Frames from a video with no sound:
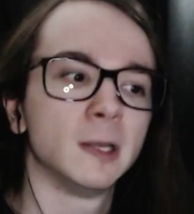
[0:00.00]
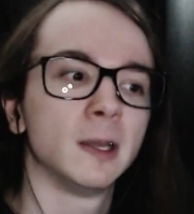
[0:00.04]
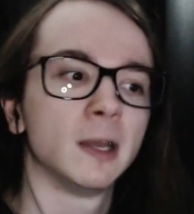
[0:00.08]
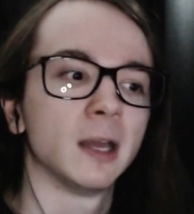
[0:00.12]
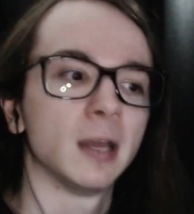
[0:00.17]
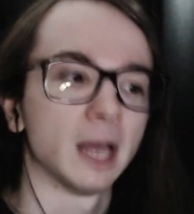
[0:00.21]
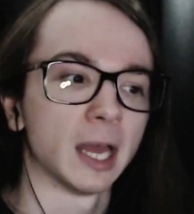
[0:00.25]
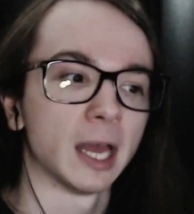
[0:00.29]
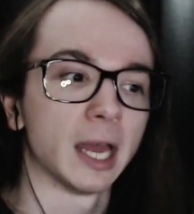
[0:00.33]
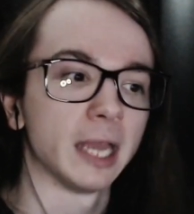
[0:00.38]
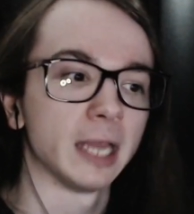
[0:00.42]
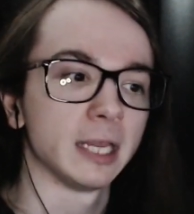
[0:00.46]

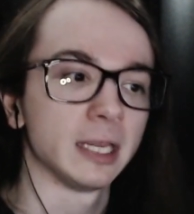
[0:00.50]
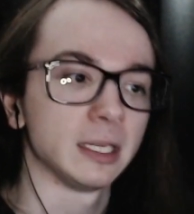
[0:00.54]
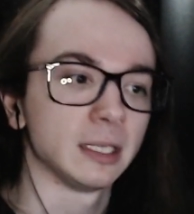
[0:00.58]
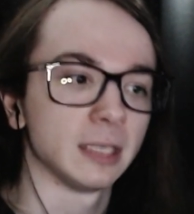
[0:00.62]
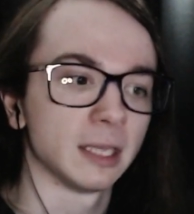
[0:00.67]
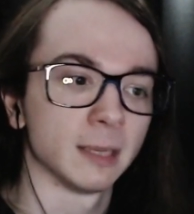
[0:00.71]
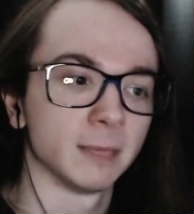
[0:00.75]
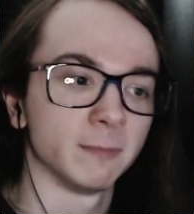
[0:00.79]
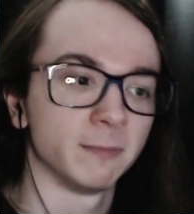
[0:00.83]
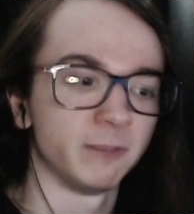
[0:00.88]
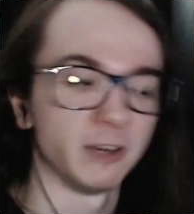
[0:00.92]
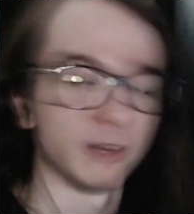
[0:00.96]
I
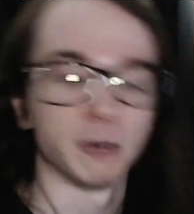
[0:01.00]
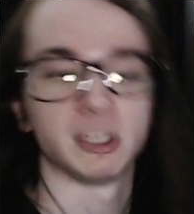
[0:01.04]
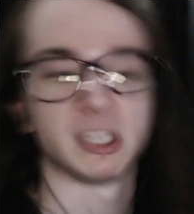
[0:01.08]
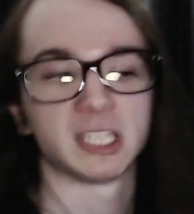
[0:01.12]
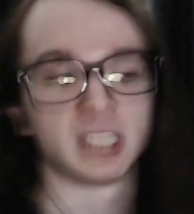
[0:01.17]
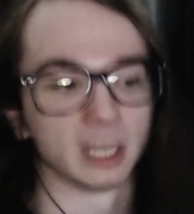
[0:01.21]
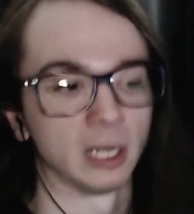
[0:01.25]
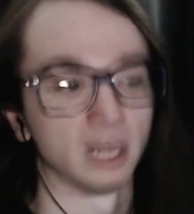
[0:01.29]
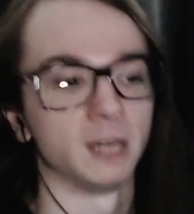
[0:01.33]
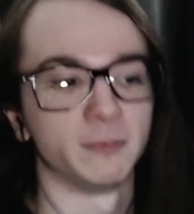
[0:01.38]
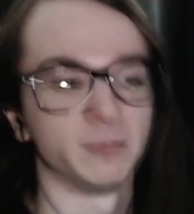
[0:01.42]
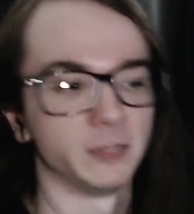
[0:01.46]
am very
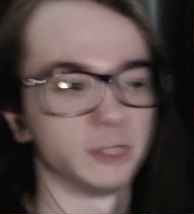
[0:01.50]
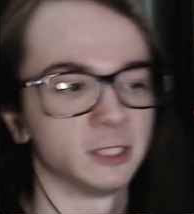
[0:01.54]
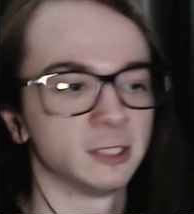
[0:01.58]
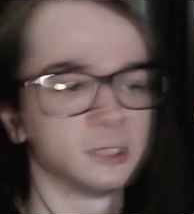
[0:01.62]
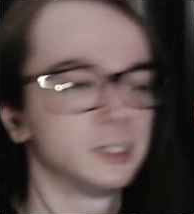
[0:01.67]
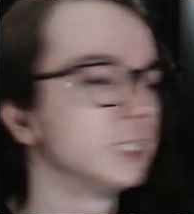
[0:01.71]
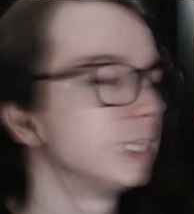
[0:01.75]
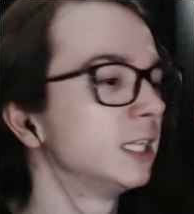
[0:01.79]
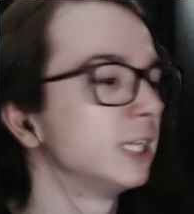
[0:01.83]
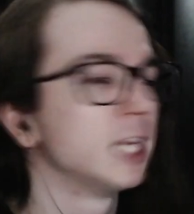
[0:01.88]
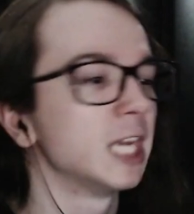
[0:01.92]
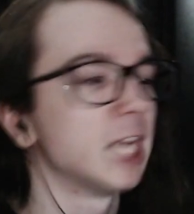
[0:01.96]
confident
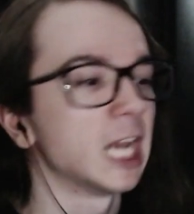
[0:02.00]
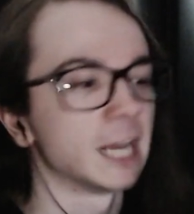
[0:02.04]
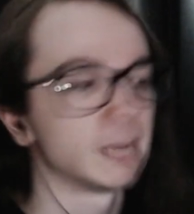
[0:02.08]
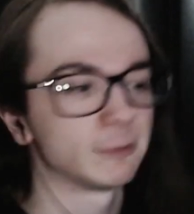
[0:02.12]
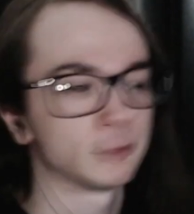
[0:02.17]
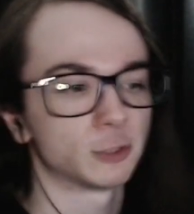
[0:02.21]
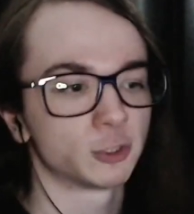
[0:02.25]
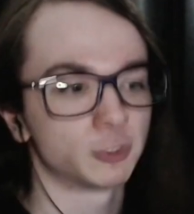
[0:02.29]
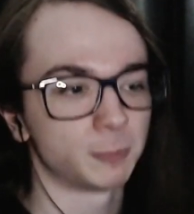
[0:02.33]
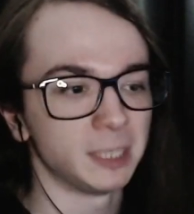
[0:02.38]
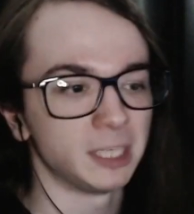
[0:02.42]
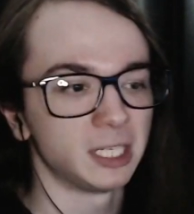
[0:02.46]

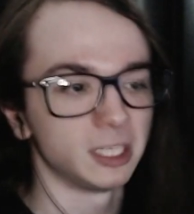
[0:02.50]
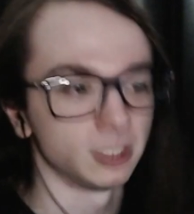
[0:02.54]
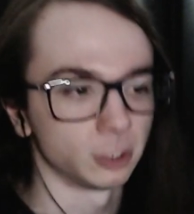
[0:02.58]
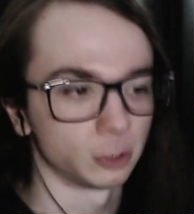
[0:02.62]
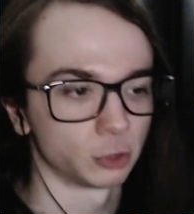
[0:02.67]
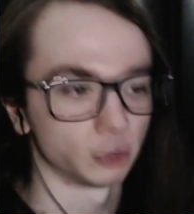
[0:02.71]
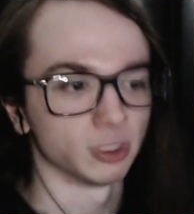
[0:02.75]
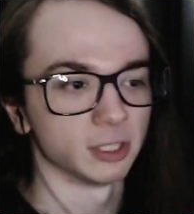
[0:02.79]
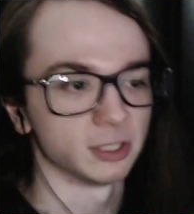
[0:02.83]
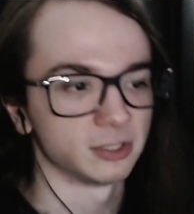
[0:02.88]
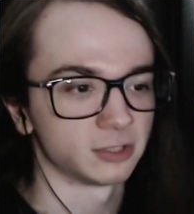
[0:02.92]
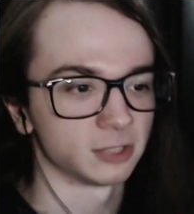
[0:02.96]
after speaking to
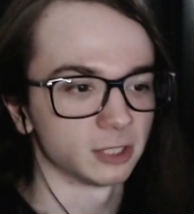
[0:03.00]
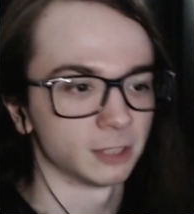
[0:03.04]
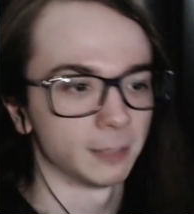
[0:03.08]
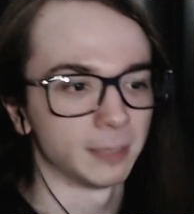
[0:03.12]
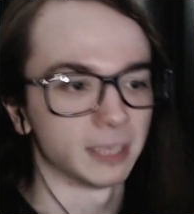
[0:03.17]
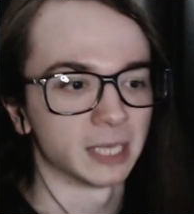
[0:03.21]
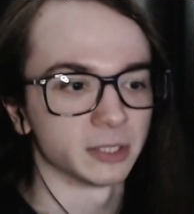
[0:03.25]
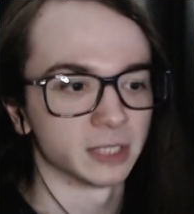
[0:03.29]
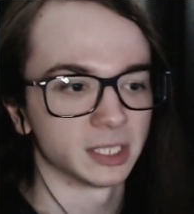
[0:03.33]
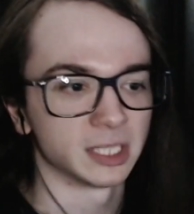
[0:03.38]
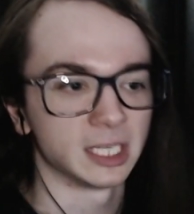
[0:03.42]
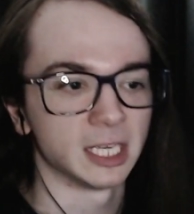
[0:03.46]
Chris
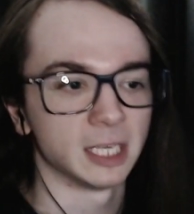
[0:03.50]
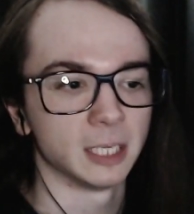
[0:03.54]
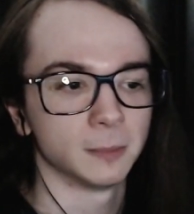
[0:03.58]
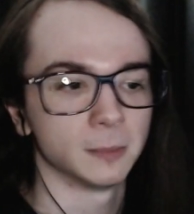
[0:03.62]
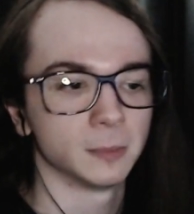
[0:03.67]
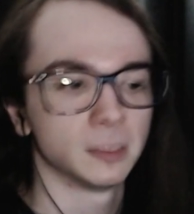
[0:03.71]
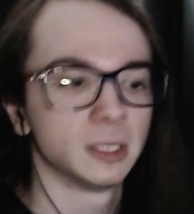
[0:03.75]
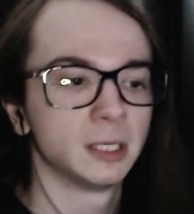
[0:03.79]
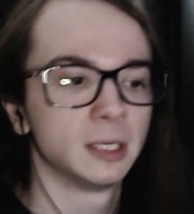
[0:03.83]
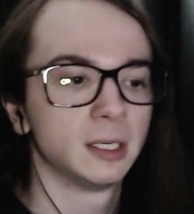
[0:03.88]
about the game